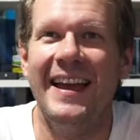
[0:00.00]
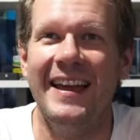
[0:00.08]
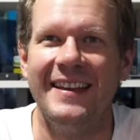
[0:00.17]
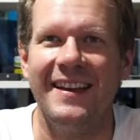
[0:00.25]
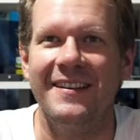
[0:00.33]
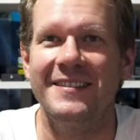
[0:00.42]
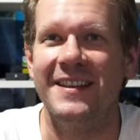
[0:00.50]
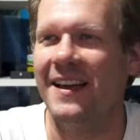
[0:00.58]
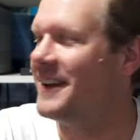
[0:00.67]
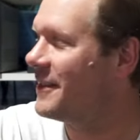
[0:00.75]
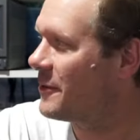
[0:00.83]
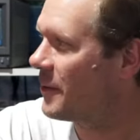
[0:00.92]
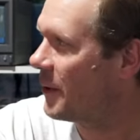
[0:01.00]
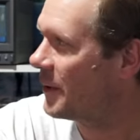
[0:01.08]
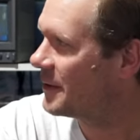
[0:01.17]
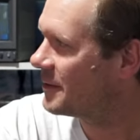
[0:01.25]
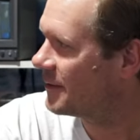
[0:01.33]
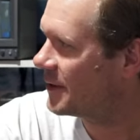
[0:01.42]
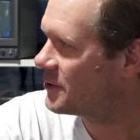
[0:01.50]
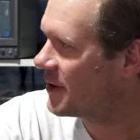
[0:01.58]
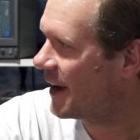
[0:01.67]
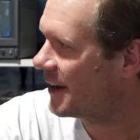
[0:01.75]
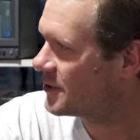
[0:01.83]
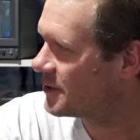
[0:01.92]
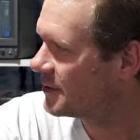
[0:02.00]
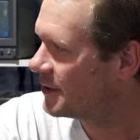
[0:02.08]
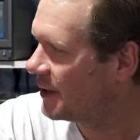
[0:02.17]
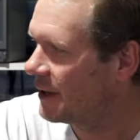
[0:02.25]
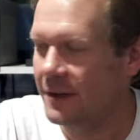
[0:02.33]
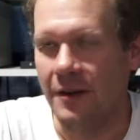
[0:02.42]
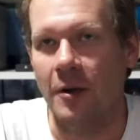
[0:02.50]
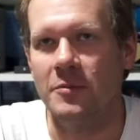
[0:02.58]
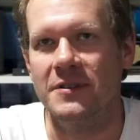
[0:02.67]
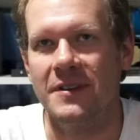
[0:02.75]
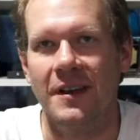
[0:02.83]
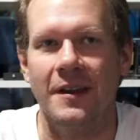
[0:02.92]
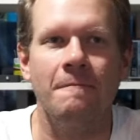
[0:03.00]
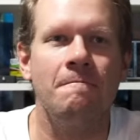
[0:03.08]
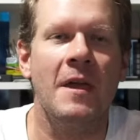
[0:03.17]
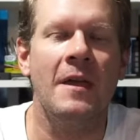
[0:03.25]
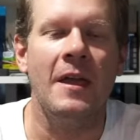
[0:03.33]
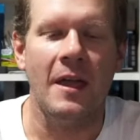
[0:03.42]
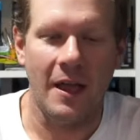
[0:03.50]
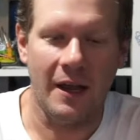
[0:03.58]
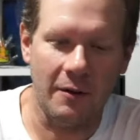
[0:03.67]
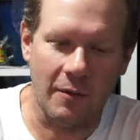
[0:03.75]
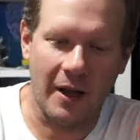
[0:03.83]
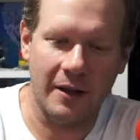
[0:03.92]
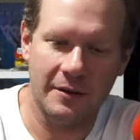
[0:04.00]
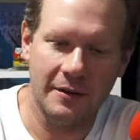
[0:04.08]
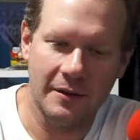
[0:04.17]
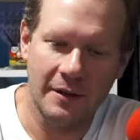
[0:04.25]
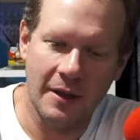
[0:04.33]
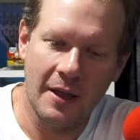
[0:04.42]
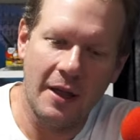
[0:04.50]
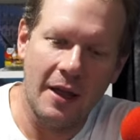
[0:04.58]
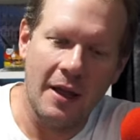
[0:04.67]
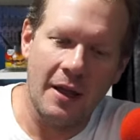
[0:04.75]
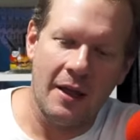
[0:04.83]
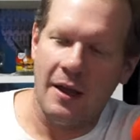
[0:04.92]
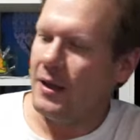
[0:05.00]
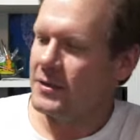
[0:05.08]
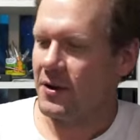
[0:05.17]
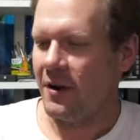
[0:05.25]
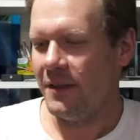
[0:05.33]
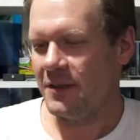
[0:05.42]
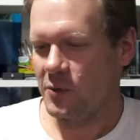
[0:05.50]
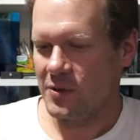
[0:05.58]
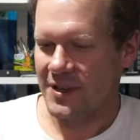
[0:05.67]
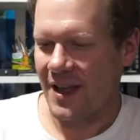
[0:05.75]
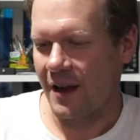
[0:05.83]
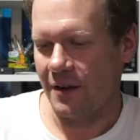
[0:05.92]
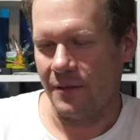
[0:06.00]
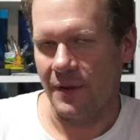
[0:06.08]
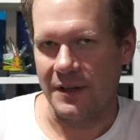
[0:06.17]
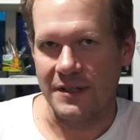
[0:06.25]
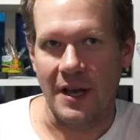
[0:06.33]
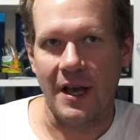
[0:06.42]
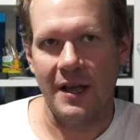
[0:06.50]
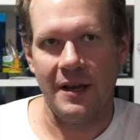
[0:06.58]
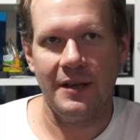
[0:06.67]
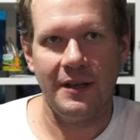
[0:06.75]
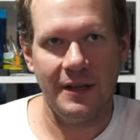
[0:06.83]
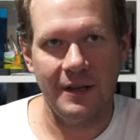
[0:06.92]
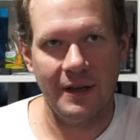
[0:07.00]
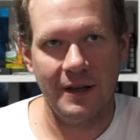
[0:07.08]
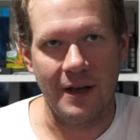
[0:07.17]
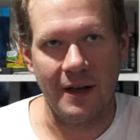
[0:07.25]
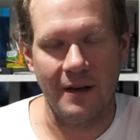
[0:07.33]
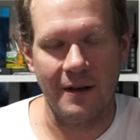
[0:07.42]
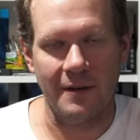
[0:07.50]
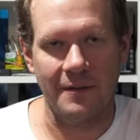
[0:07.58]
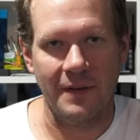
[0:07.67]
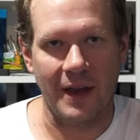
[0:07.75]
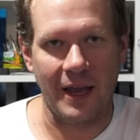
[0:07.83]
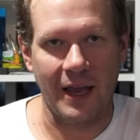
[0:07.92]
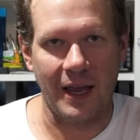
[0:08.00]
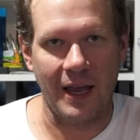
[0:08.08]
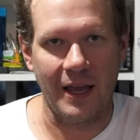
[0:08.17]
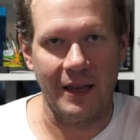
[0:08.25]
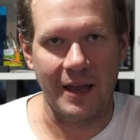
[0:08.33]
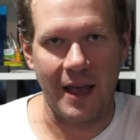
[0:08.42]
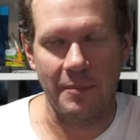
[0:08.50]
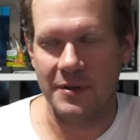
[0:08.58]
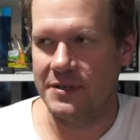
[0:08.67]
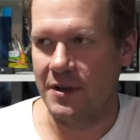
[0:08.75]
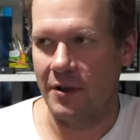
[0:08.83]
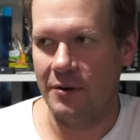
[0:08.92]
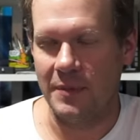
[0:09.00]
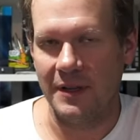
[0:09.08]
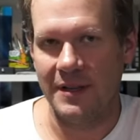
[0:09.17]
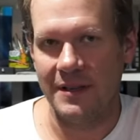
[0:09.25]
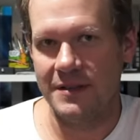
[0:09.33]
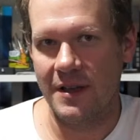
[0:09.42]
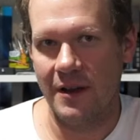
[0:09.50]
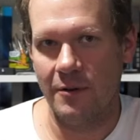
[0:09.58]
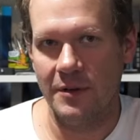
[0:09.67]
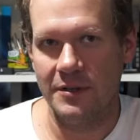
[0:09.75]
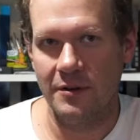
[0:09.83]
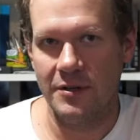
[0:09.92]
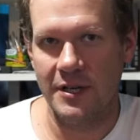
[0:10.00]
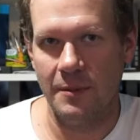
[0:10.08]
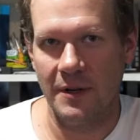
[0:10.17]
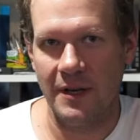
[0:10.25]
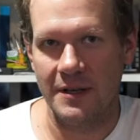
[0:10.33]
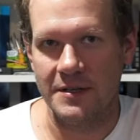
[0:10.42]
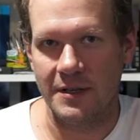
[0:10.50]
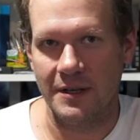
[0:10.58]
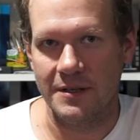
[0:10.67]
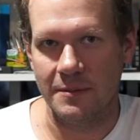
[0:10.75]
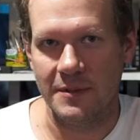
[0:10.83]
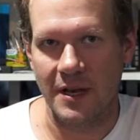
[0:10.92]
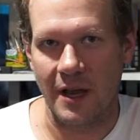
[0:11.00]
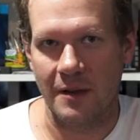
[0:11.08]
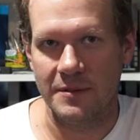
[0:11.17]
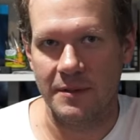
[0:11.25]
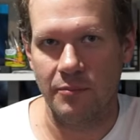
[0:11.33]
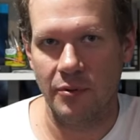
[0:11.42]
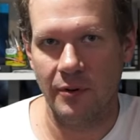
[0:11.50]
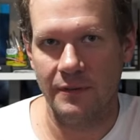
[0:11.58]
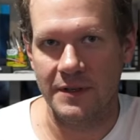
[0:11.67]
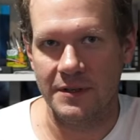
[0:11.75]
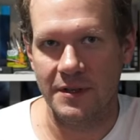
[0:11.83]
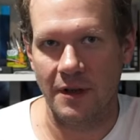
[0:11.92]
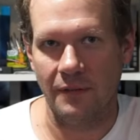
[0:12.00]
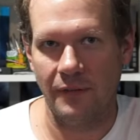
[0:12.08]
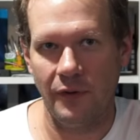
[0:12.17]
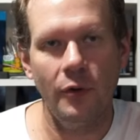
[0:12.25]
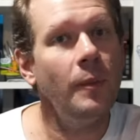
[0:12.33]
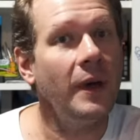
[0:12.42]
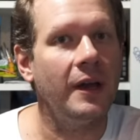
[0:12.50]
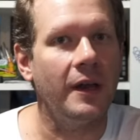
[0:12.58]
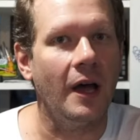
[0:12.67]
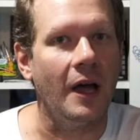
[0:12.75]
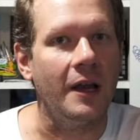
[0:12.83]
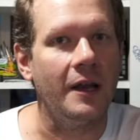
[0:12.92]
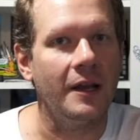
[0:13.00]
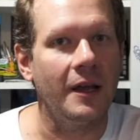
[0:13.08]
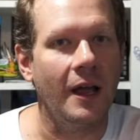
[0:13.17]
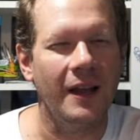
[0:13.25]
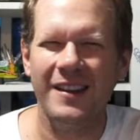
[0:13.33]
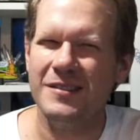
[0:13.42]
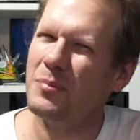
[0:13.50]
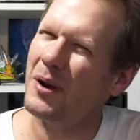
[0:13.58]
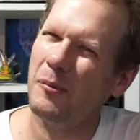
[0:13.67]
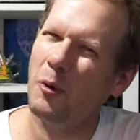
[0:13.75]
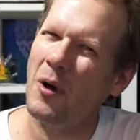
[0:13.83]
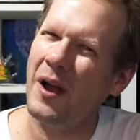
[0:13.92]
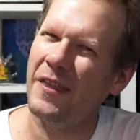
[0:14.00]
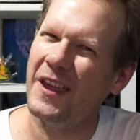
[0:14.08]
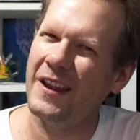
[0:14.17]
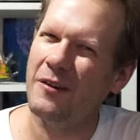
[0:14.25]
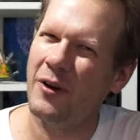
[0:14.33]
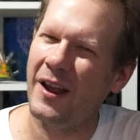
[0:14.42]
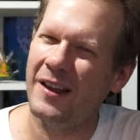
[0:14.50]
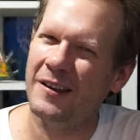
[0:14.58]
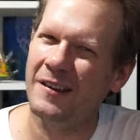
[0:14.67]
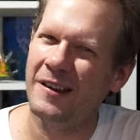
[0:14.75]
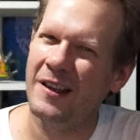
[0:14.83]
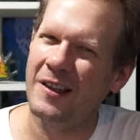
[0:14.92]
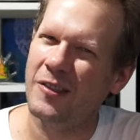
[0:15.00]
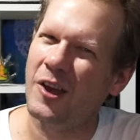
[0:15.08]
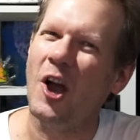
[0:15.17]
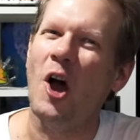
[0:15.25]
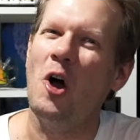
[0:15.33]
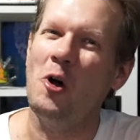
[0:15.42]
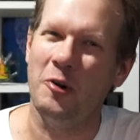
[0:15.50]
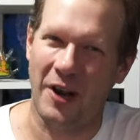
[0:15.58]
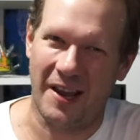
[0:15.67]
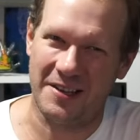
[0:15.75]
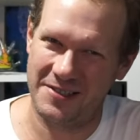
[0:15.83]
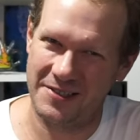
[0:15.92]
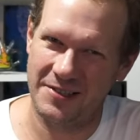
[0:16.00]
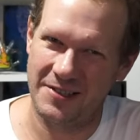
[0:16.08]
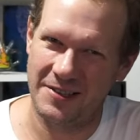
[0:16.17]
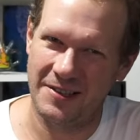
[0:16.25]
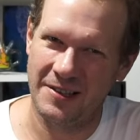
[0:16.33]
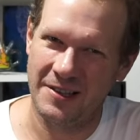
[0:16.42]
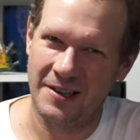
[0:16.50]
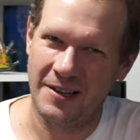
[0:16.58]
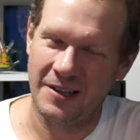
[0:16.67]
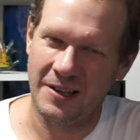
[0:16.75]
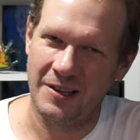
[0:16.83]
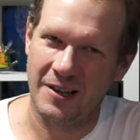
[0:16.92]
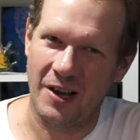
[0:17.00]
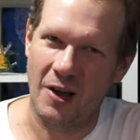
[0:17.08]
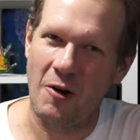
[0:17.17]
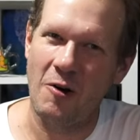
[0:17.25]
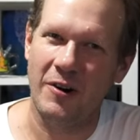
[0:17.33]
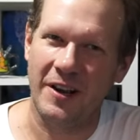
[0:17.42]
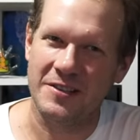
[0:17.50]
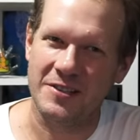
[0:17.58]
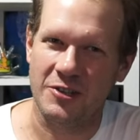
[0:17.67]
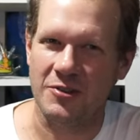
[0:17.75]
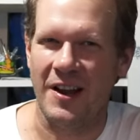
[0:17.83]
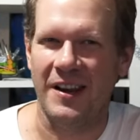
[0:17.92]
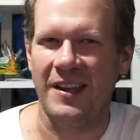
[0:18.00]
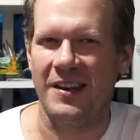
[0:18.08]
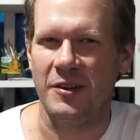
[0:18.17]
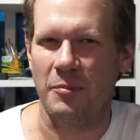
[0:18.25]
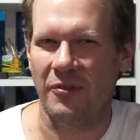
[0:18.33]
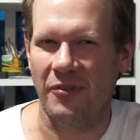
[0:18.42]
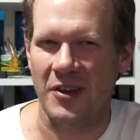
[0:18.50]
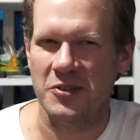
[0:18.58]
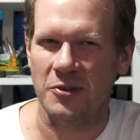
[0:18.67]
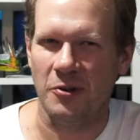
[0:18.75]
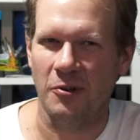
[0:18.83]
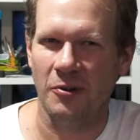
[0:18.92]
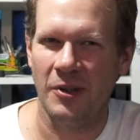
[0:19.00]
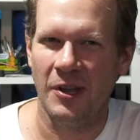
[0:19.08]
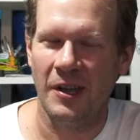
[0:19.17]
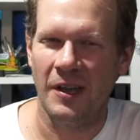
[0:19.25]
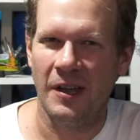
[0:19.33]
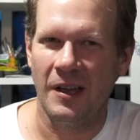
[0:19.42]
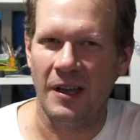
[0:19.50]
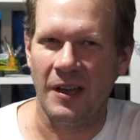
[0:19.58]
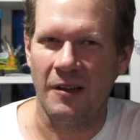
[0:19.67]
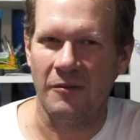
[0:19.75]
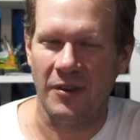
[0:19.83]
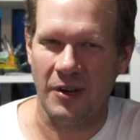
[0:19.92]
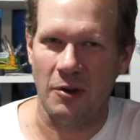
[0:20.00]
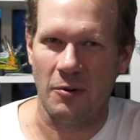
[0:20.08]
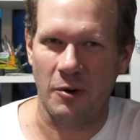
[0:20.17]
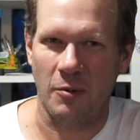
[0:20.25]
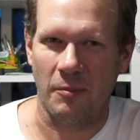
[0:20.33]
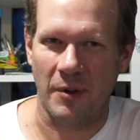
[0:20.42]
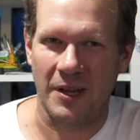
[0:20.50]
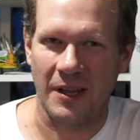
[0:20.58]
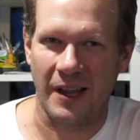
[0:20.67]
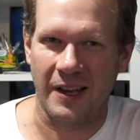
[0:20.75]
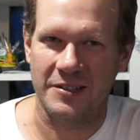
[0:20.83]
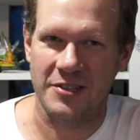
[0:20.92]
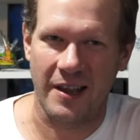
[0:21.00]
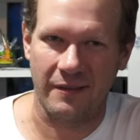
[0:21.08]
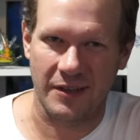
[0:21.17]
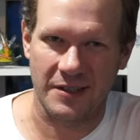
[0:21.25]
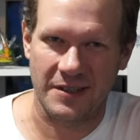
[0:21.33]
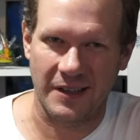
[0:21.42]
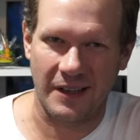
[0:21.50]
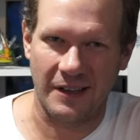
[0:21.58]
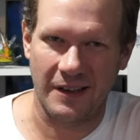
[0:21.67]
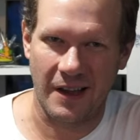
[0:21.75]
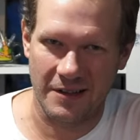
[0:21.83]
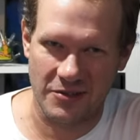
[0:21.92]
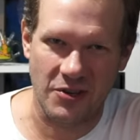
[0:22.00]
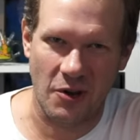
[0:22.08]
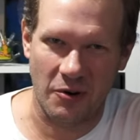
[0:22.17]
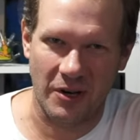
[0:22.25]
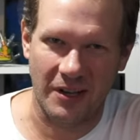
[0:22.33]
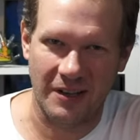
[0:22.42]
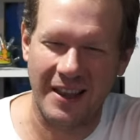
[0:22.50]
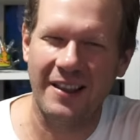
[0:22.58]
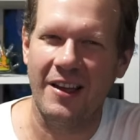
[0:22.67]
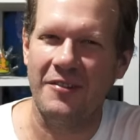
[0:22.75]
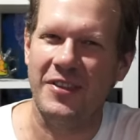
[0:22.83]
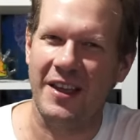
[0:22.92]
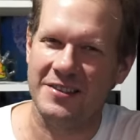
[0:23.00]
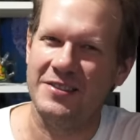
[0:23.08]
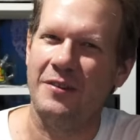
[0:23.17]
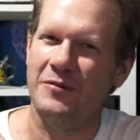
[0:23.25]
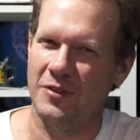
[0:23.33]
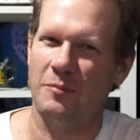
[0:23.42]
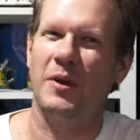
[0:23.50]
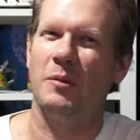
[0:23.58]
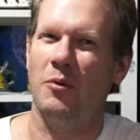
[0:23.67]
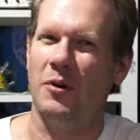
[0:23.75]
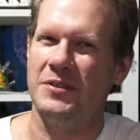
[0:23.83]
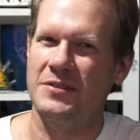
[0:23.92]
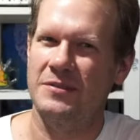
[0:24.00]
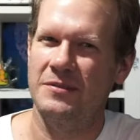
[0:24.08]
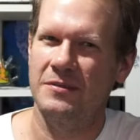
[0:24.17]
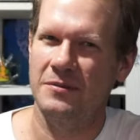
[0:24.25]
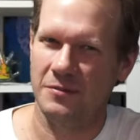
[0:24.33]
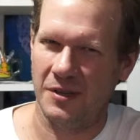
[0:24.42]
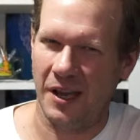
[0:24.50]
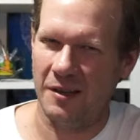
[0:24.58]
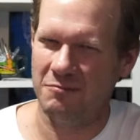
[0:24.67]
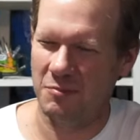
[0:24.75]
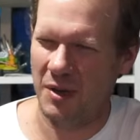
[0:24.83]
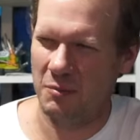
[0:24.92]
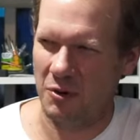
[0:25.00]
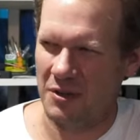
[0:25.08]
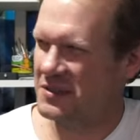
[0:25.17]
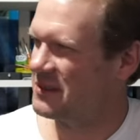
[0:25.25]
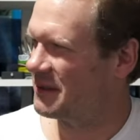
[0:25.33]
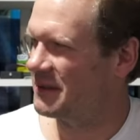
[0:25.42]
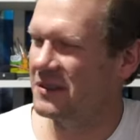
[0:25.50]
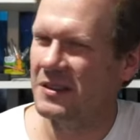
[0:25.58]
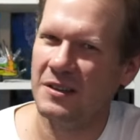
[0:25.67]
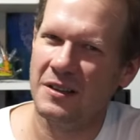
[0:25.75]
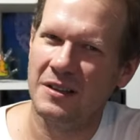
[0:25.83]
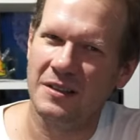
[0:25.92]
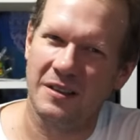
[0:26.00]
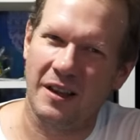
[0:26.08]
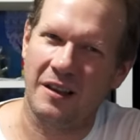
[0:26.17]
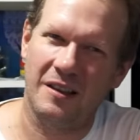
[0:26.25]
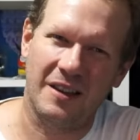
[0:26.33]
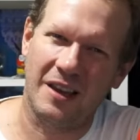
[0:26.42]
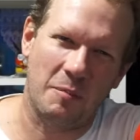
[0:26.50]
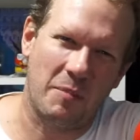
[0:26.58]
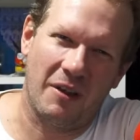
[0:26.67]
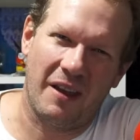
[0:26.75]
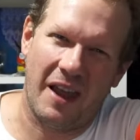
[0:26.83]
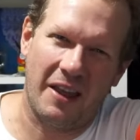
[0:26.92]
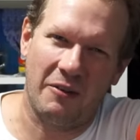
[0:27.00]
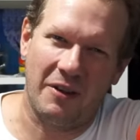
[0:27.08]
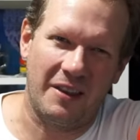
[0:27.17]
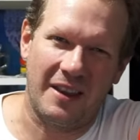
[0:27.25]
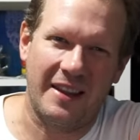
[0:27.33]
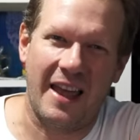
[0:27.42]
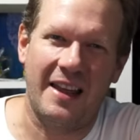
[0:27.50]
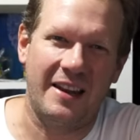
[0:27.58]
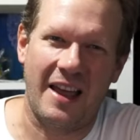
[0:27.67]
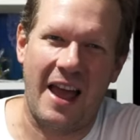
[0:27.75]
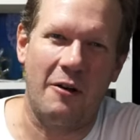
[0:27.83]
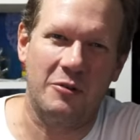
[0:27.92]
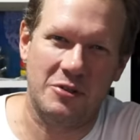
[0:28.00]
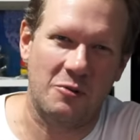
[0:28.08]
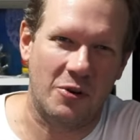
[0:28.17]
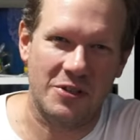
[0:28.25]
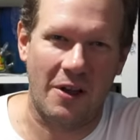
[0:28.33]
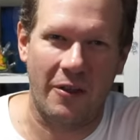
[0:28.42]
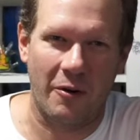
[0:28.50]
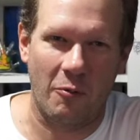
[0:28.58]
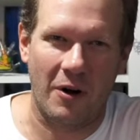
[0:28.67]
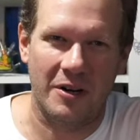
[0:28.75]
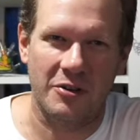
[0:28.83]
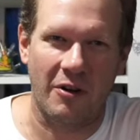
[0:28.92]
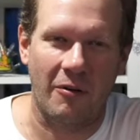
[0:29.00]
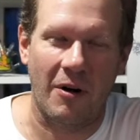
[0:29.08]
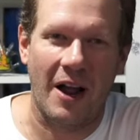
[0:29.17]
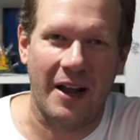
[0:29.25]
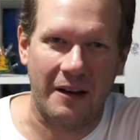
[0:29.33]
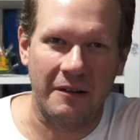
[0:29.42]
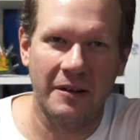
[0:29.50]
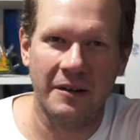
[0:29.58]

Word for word: yeah, I'll sign it and throw it in the trash. No, I'm just kidding. Anyway, sorry this was kind of a dud of a episode, but that's kind of what Toshiba does to you sometimes. It proves itself to be a dud. And that's probably why they never had the cojones, the cojones to try to get into professional uh, video equipment like JVC and Sony. They left that stuff to the big boys. Okay, big boys. They, they could barely handle anything. They had to outsource all their work to Orion